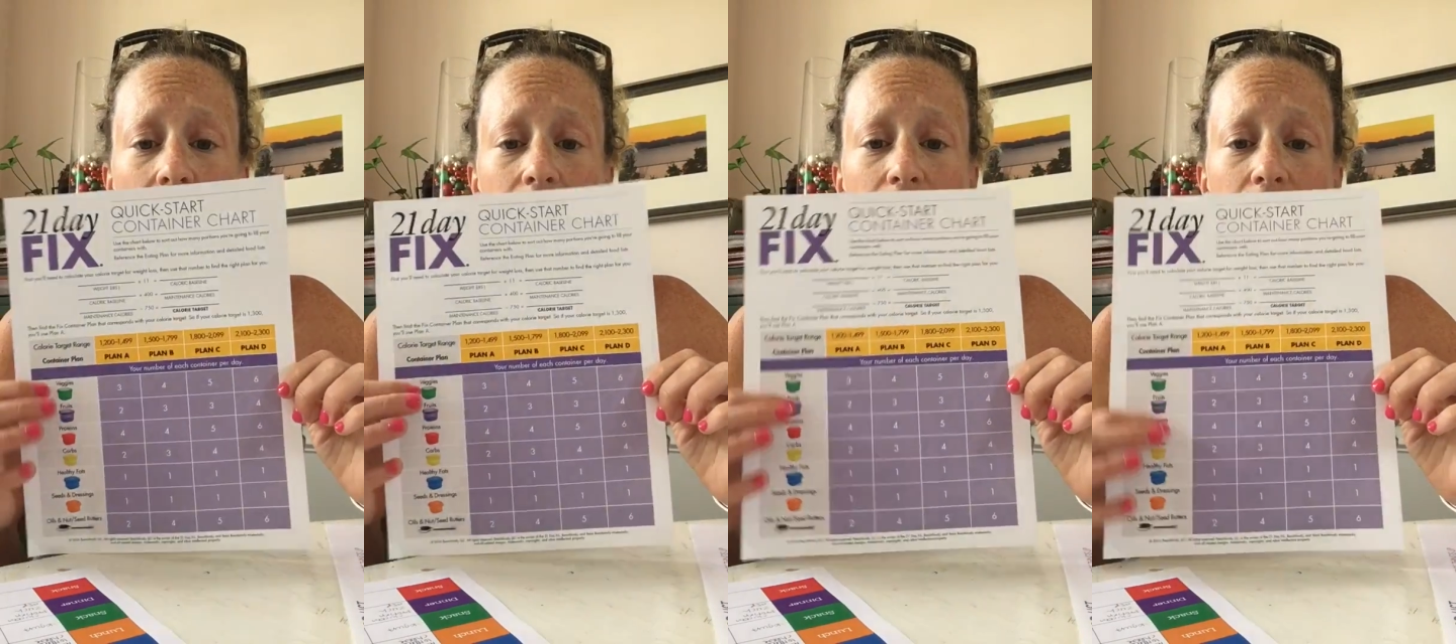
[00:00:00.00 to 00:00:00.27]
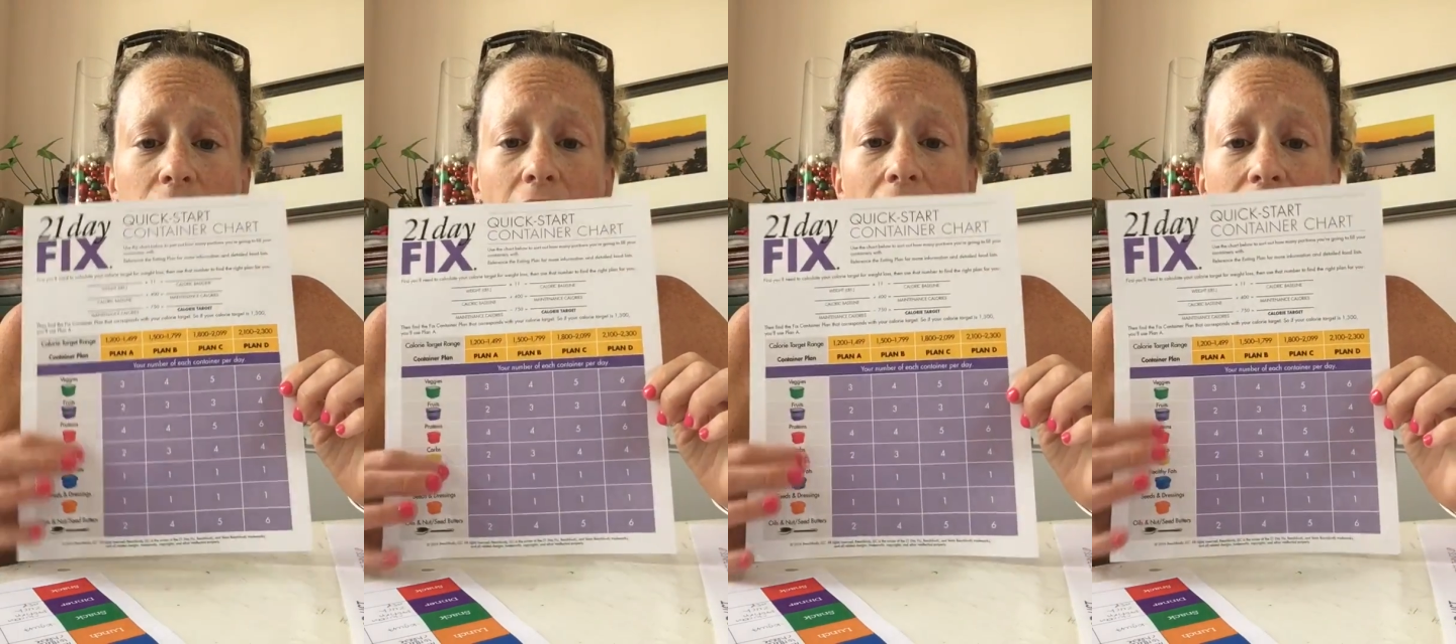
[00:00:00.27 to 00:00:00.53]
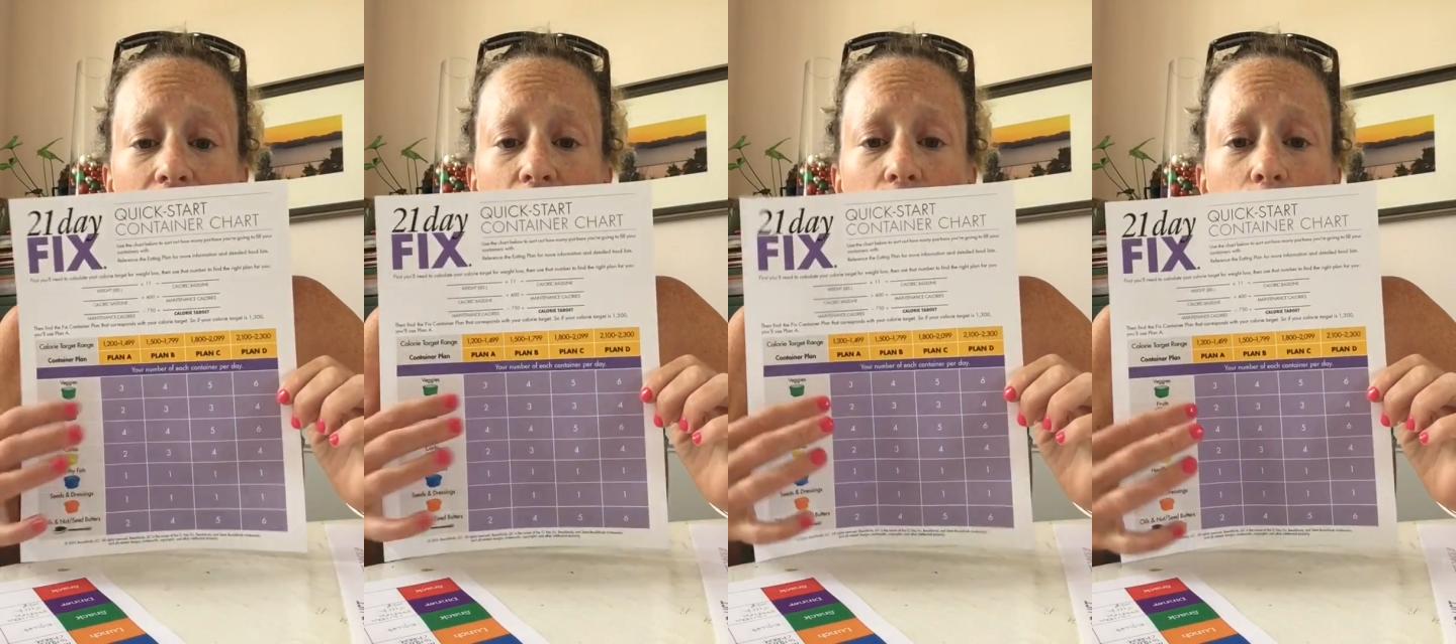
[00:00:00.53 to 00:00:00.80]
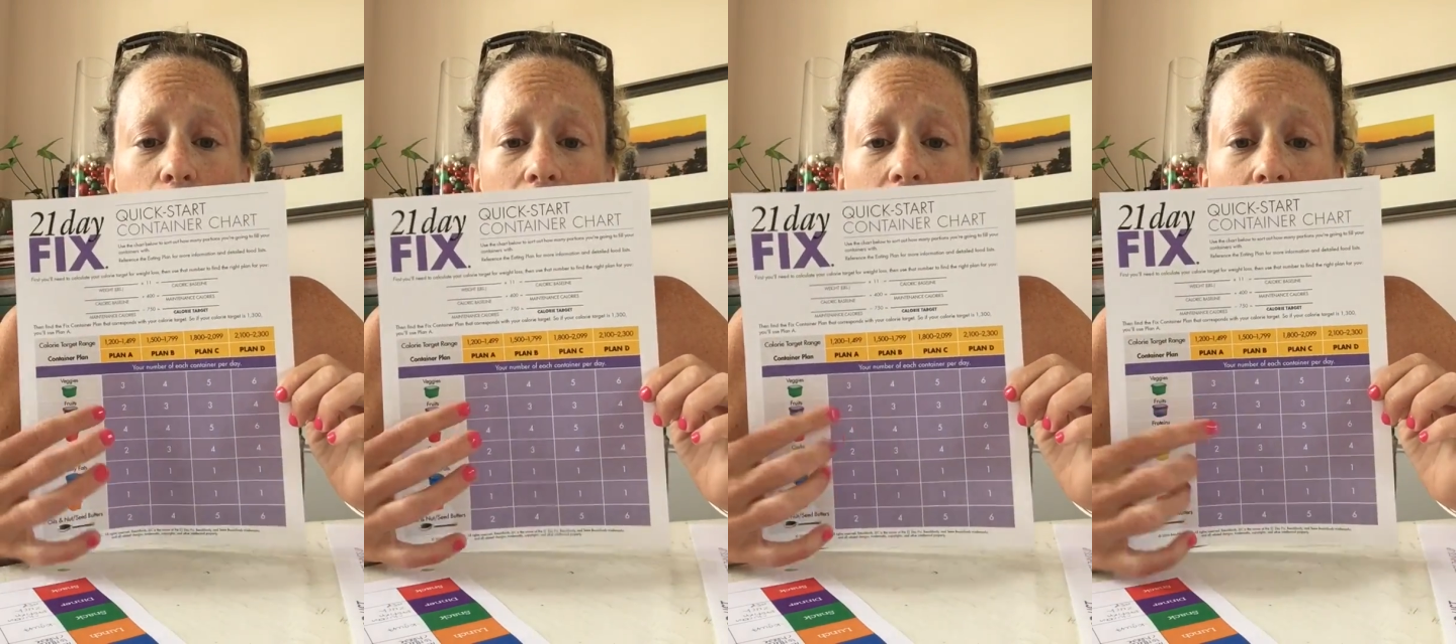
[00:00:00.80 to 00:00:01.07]
of guide
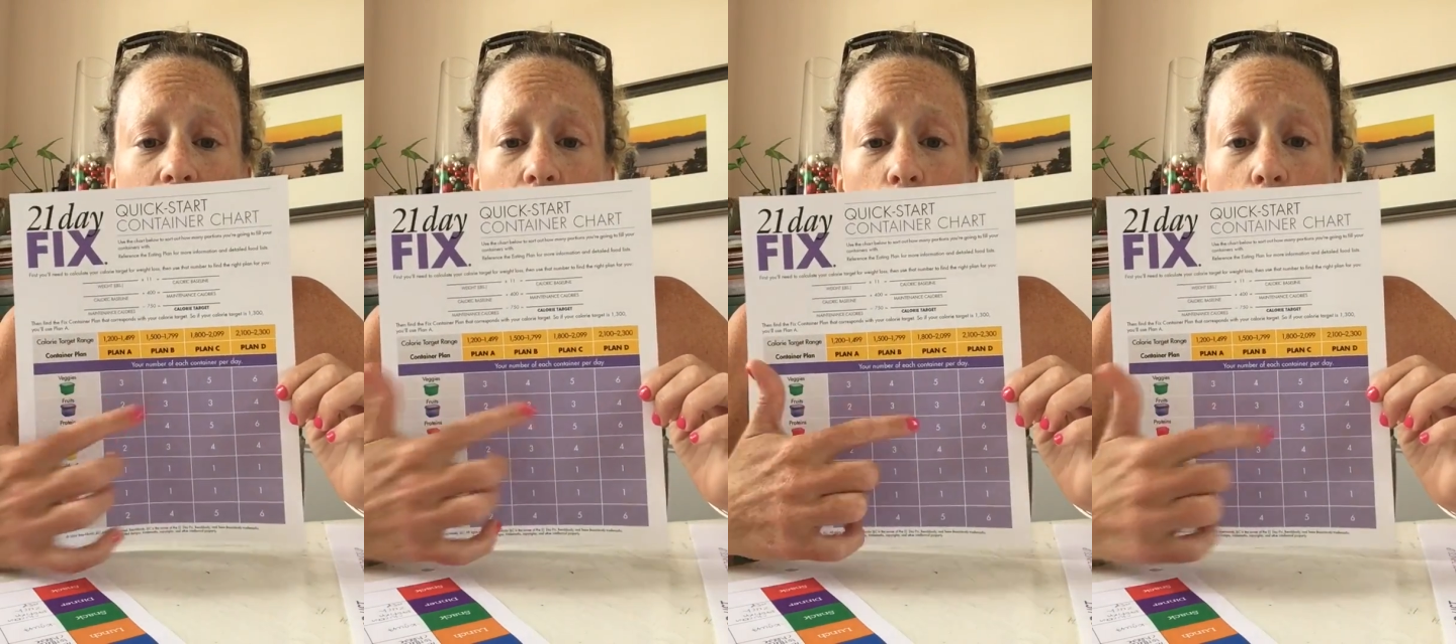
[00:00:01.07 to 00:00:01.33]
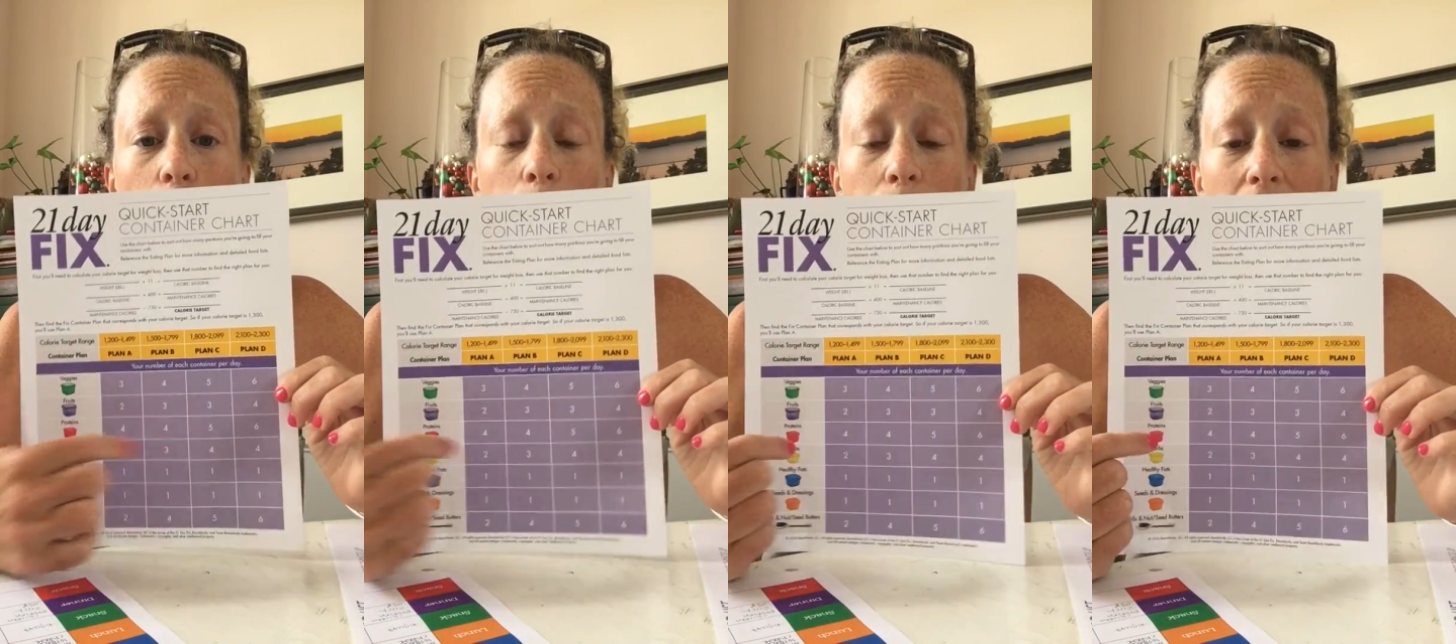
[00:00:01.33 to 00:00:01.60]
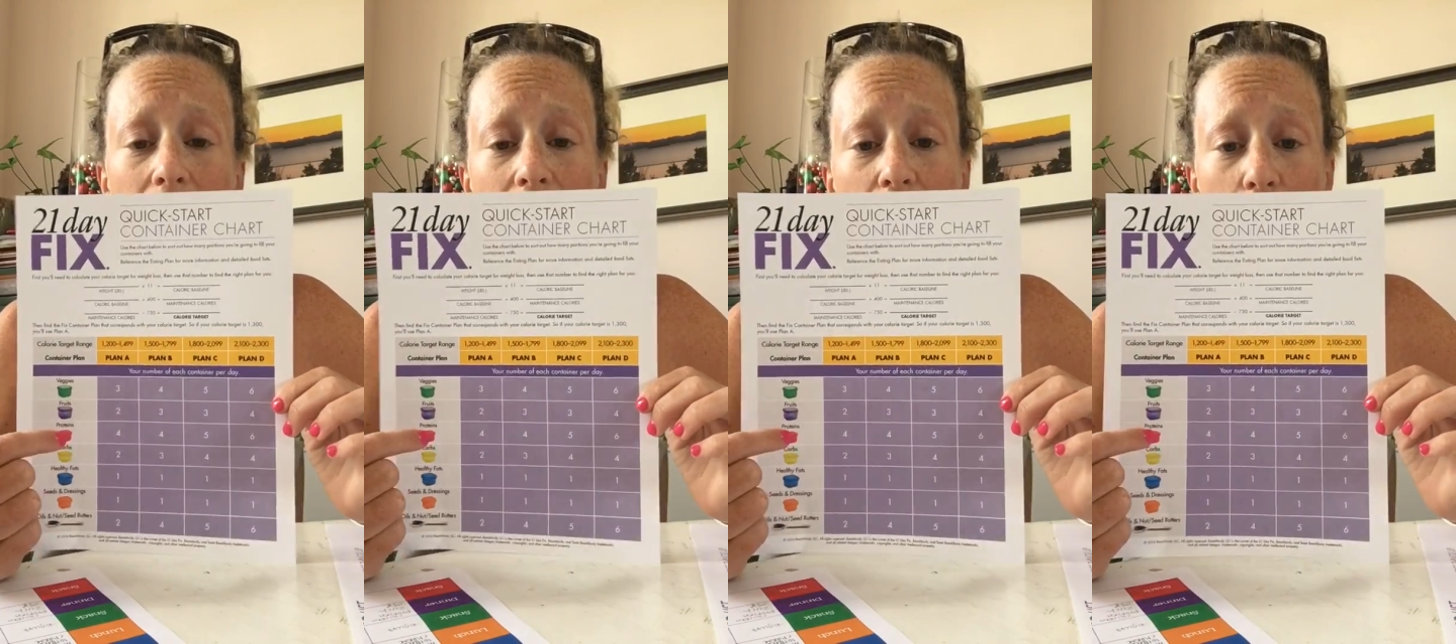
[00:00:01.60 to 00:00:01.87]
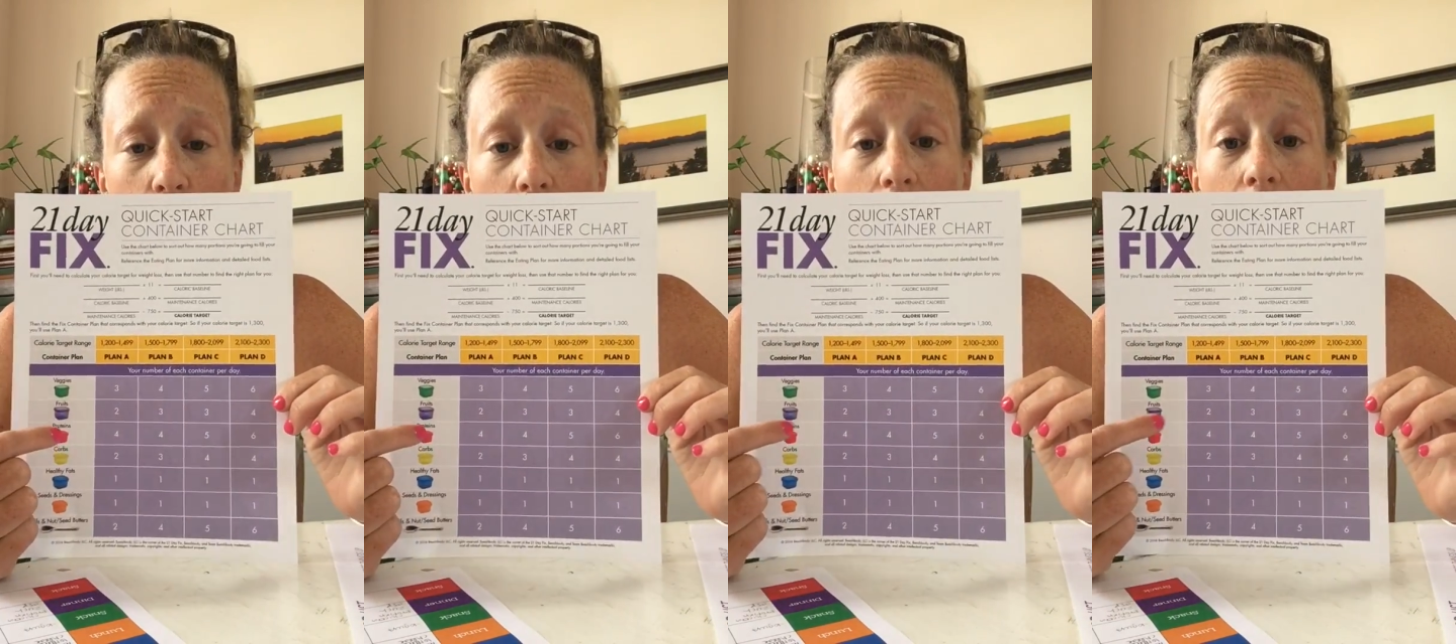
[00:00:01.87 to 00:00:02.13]
you and tell you what plan
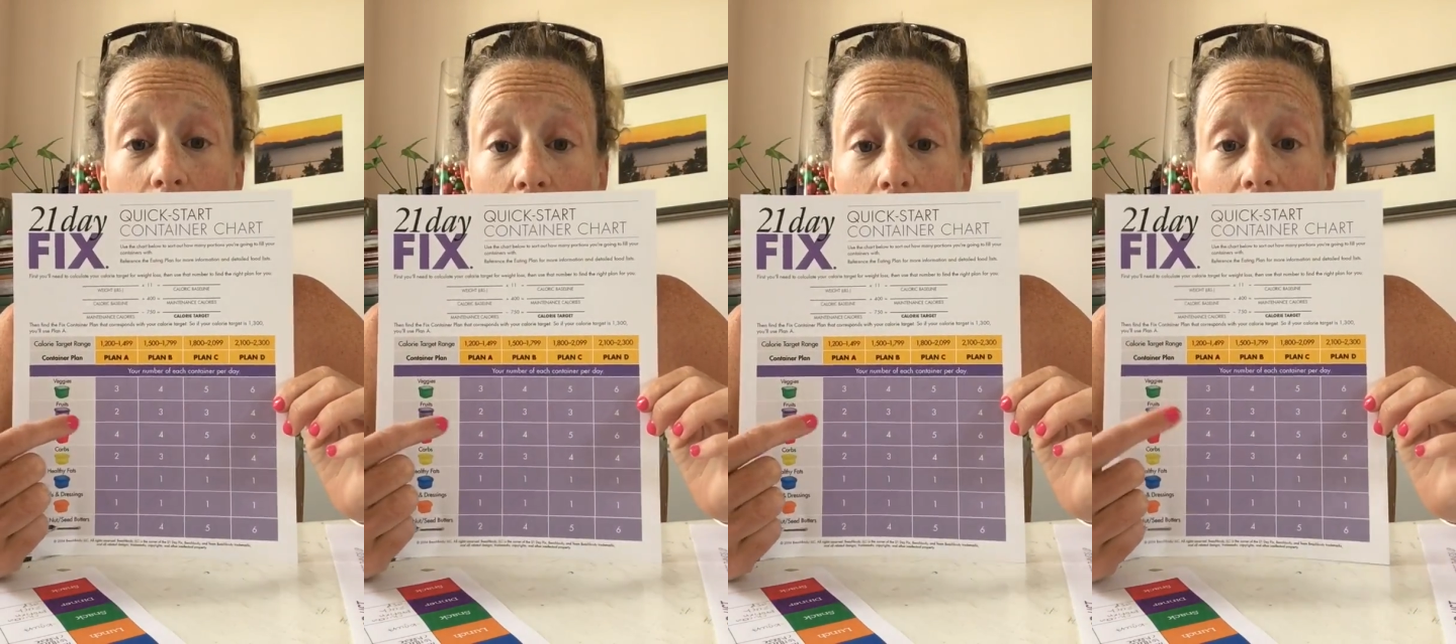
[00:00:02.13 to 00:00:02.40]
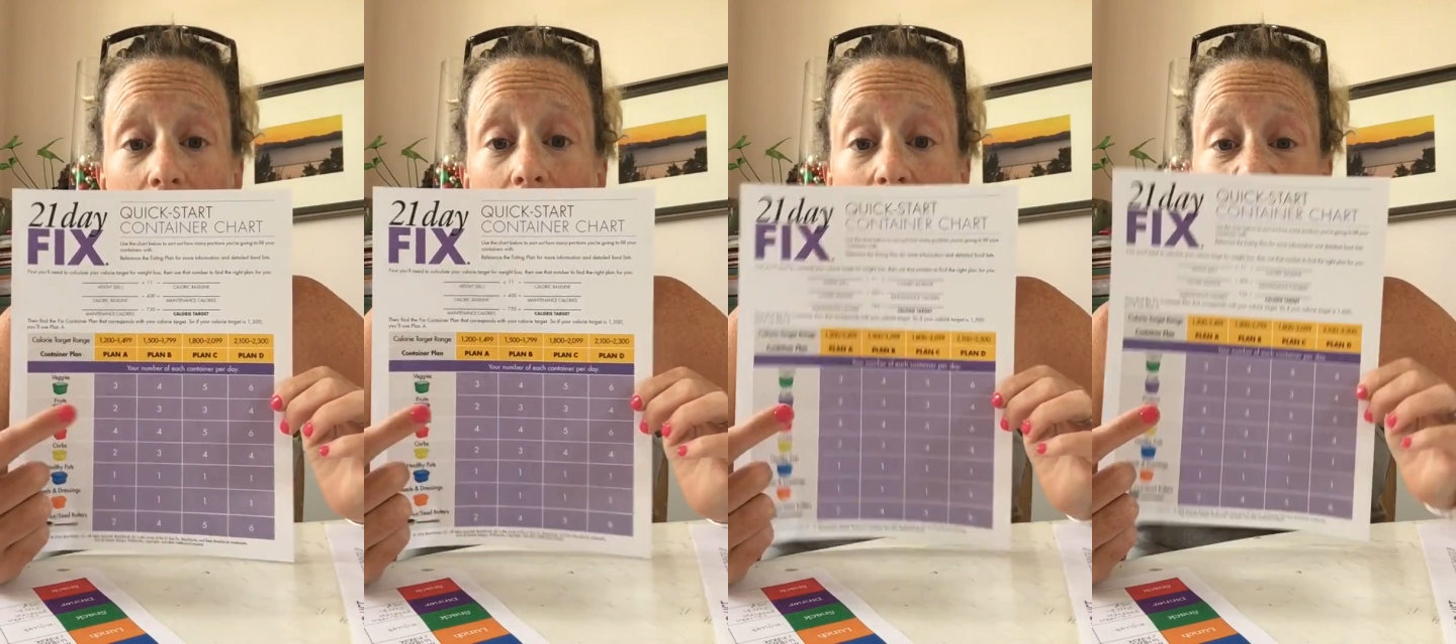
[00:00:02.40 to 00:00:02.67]
you are on, right?